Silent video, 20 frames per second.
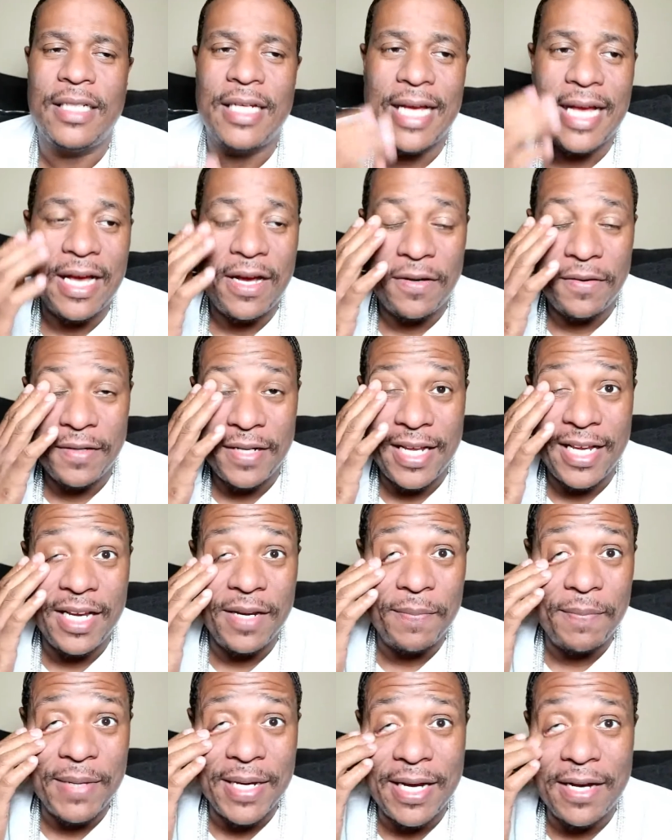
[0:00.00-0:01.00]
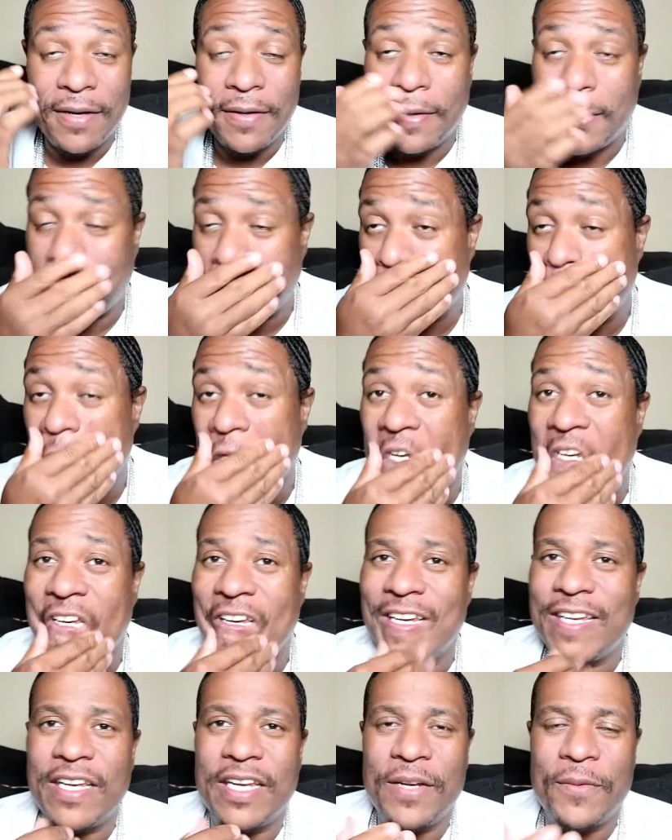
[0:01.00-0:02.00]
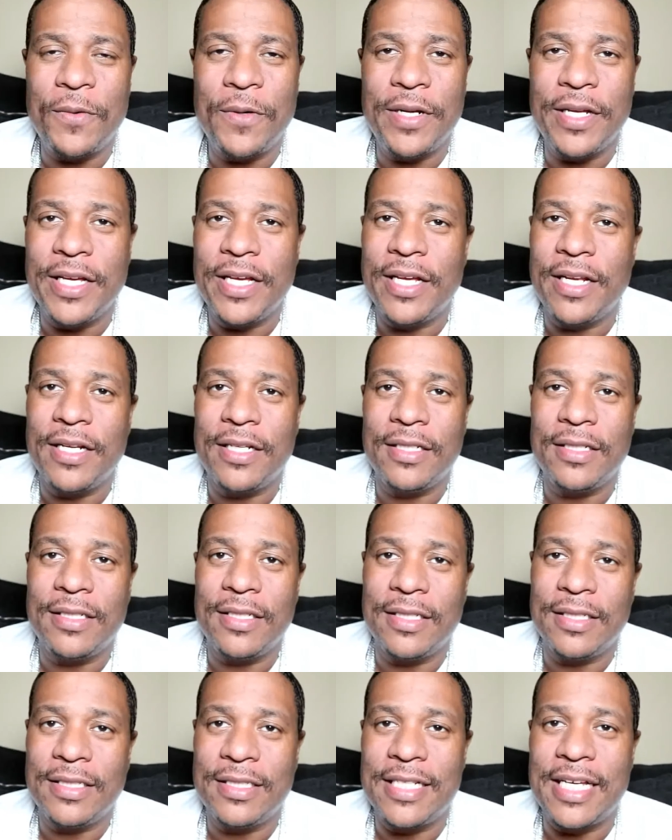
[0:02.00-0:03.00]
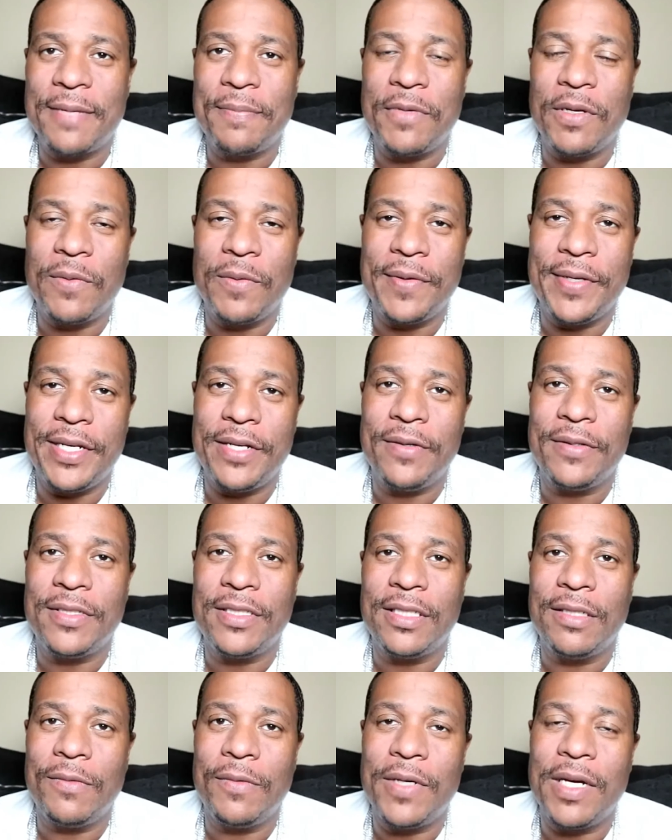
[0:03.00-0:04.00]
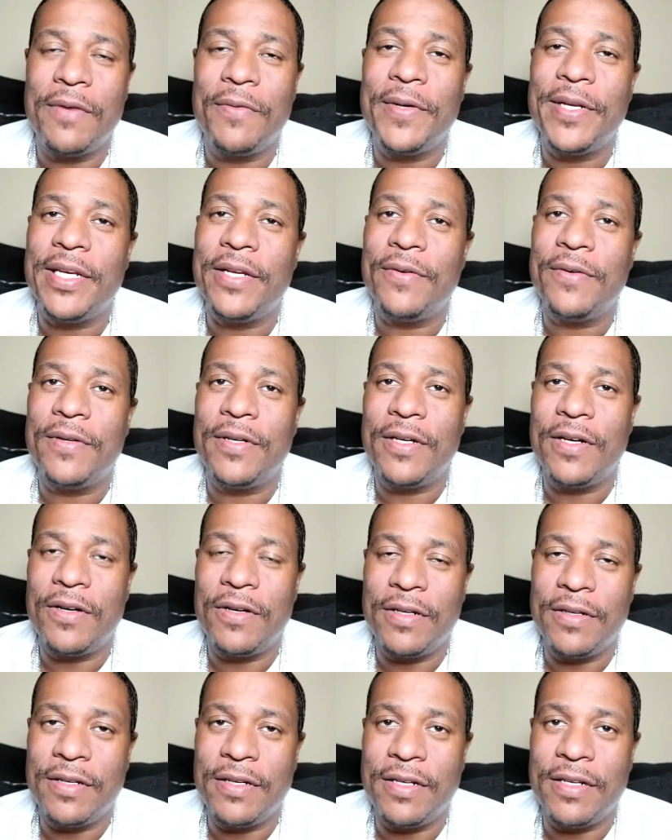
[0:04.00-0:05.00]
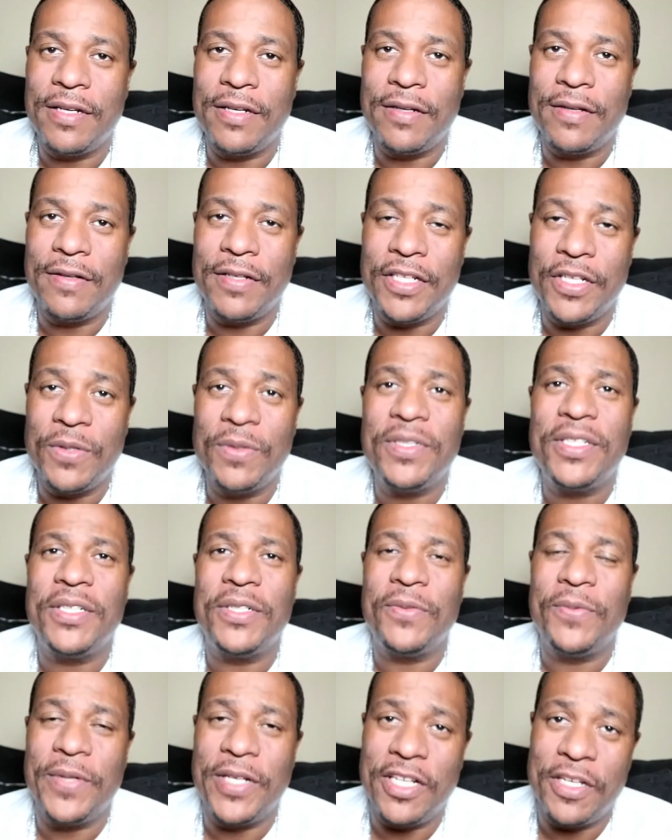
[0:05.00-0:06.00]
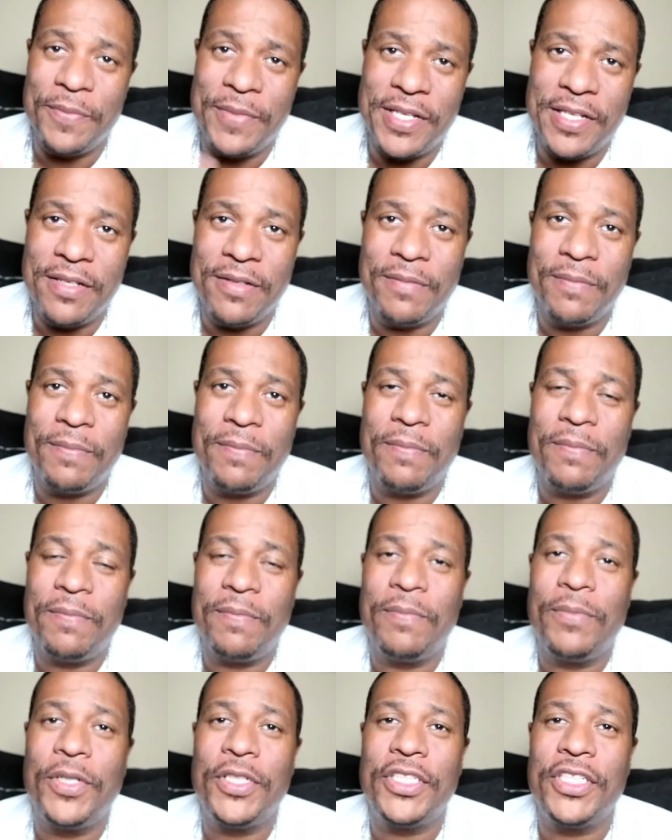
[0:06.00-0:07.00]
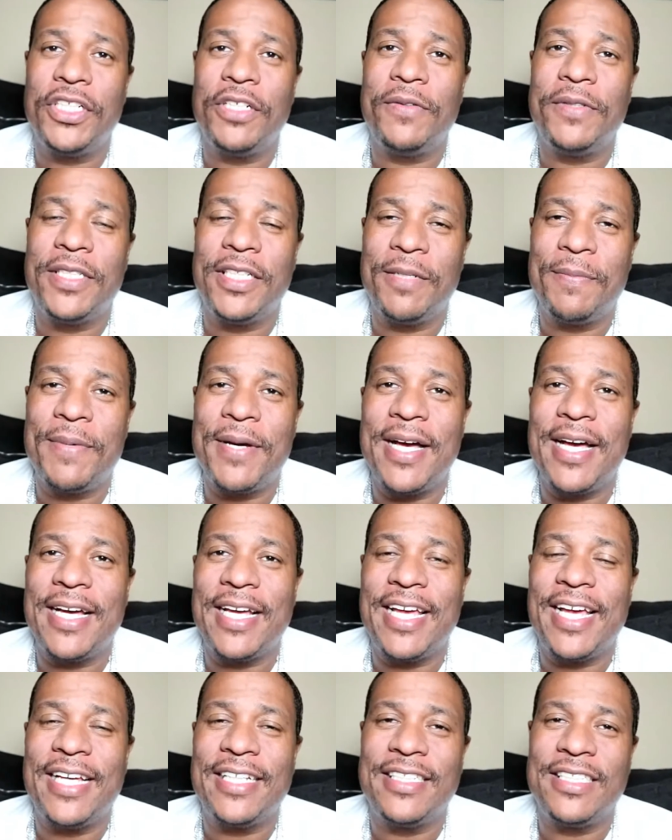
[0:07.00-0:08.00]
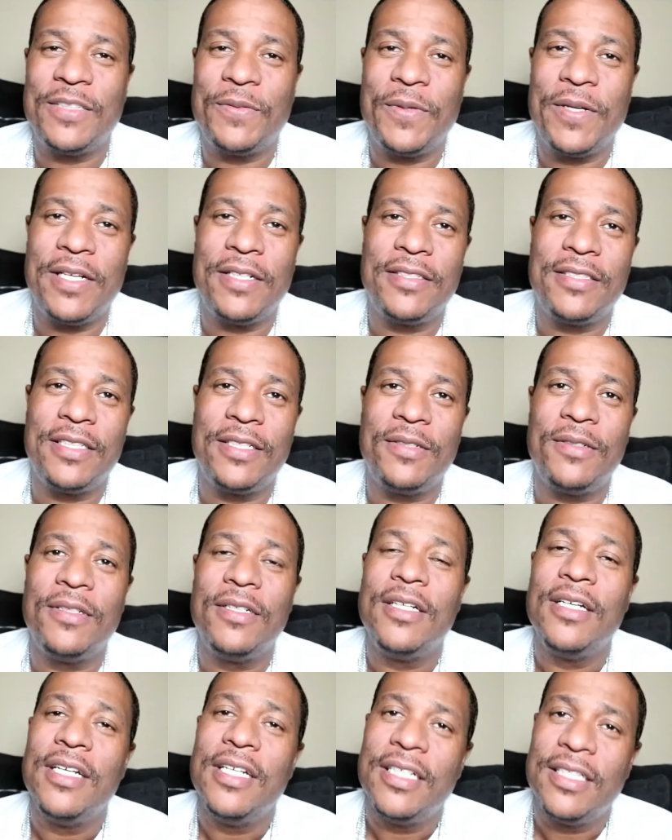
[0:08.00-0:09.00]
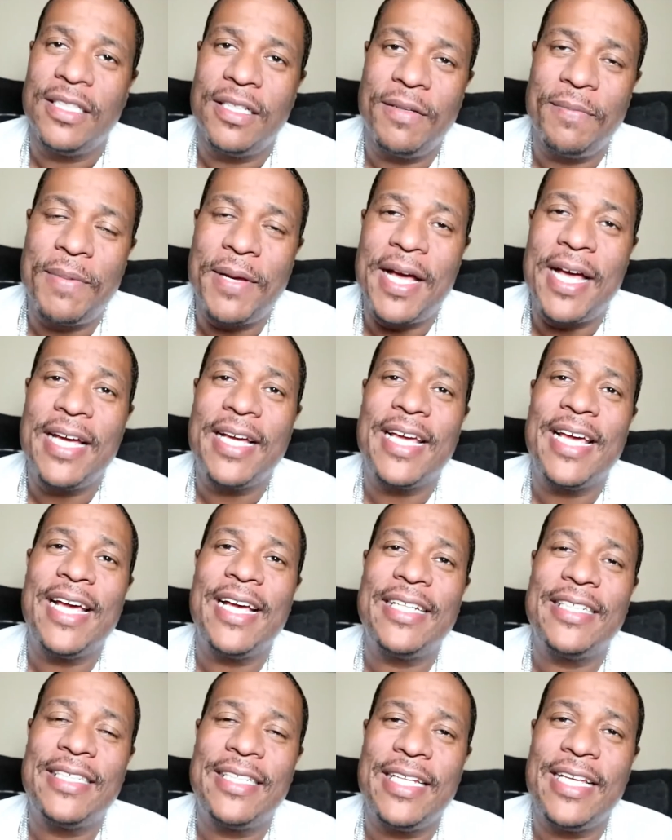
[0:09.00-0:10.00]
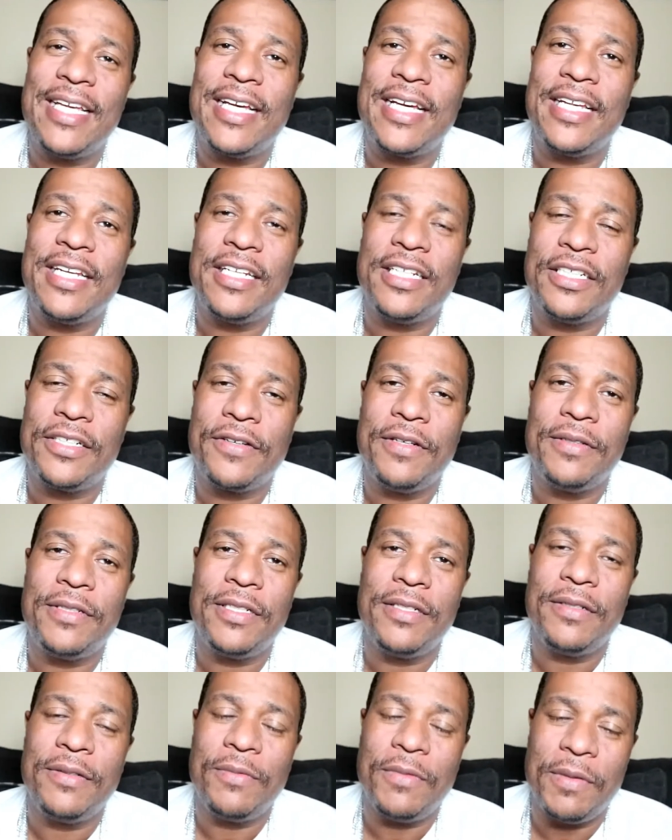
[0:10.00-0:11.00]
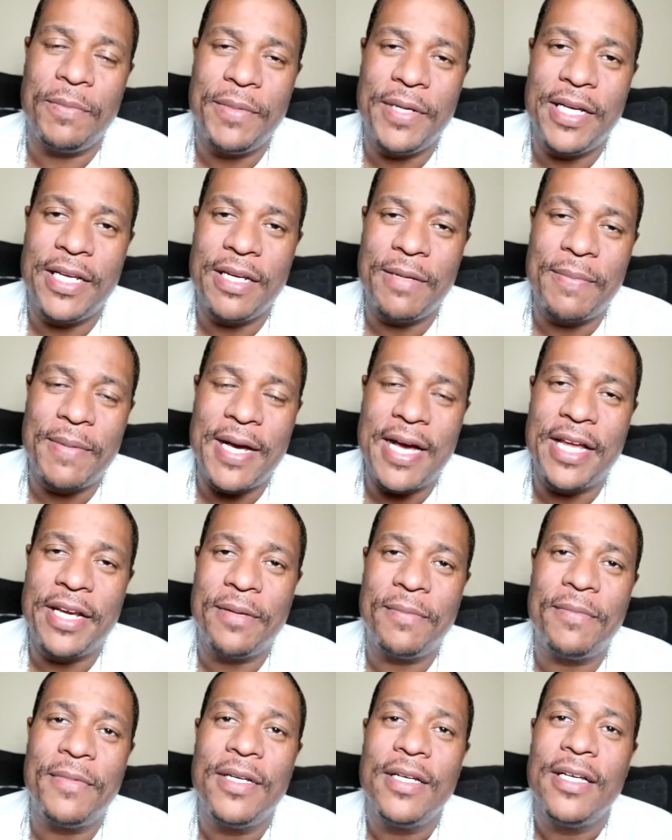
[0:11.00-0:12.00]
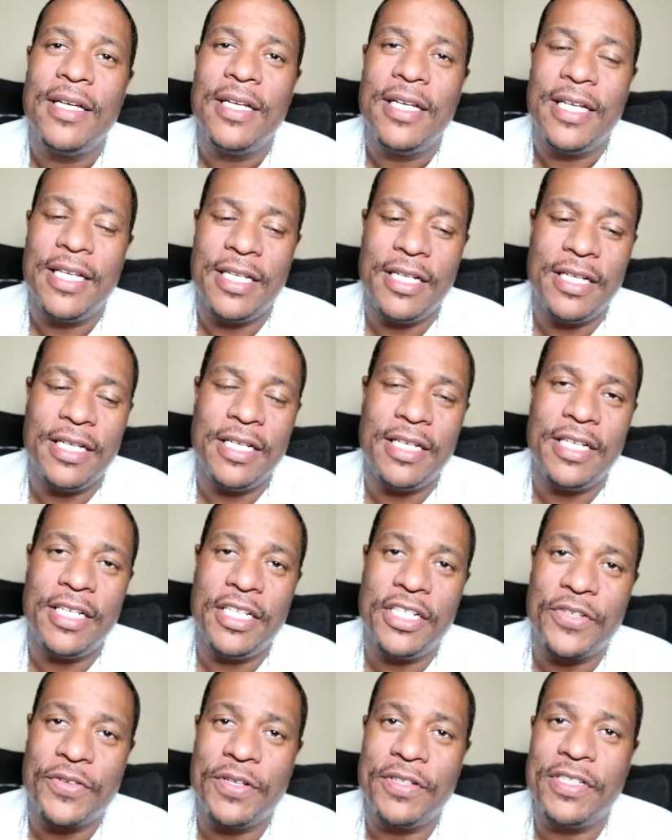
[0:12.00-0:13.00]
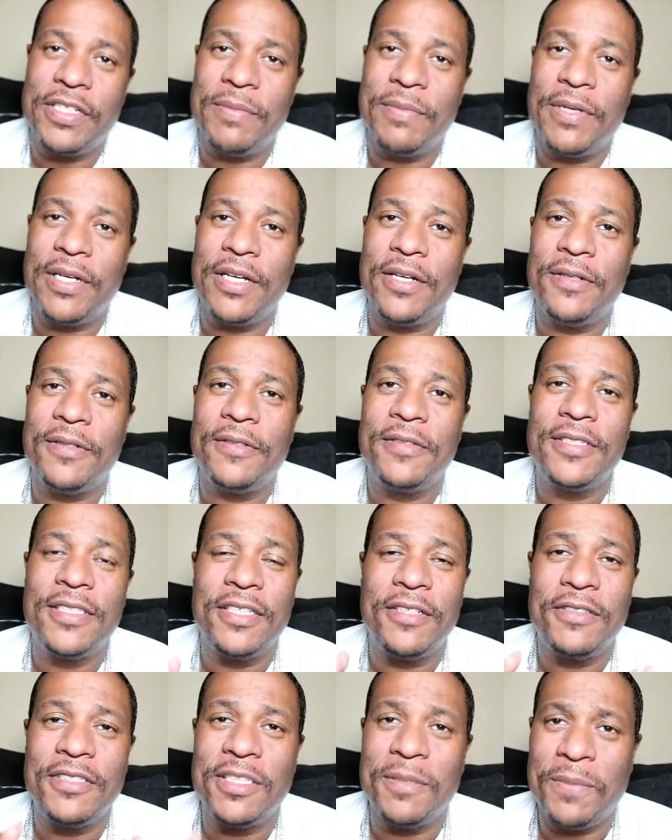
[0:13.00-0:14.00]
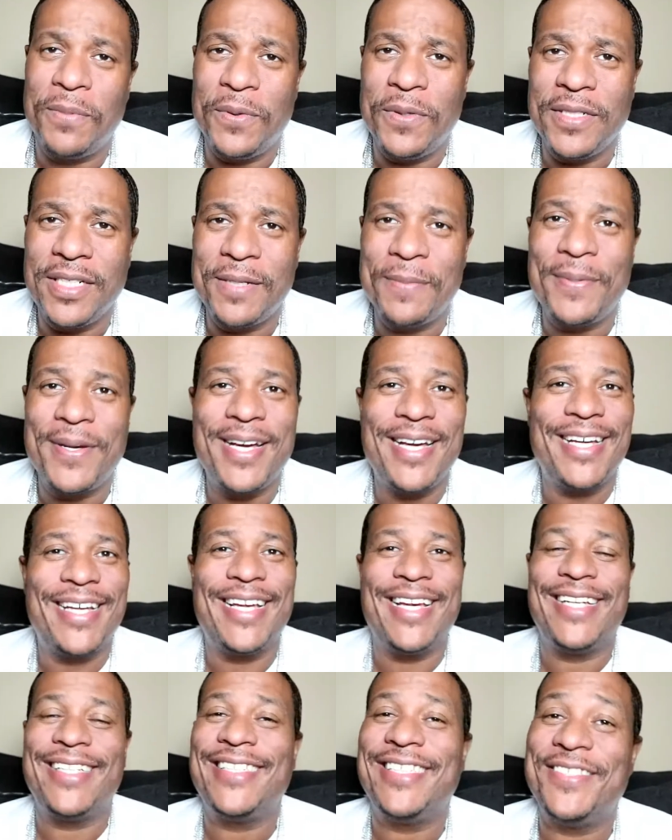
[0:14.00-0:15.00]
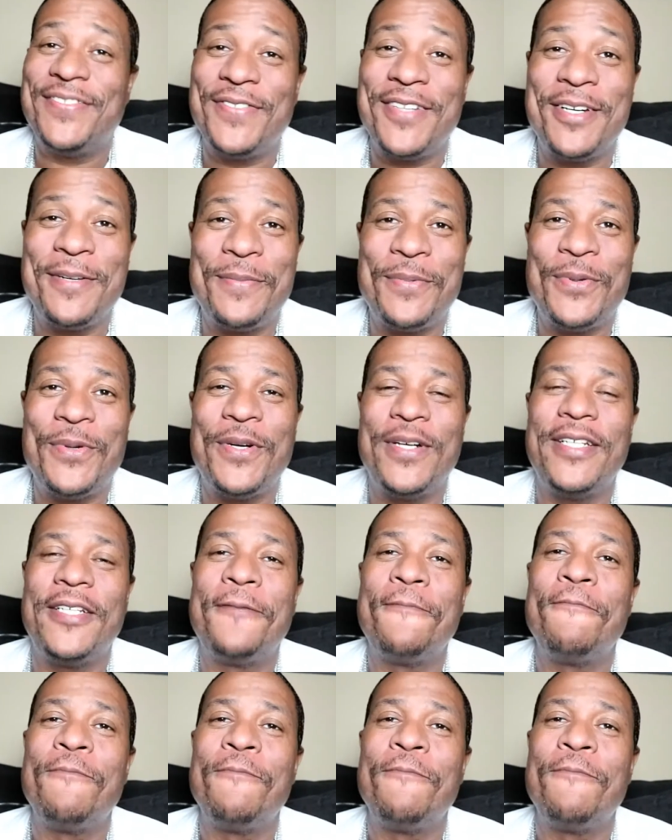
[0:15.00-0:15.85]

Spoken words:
out and about and you want to hear the segment we do. So where we do it on the YouTube, we're going to be pushing over to the podcast as well. So the podcast link in the description will be in the bottom and in the description below. So support the podcast. It's very important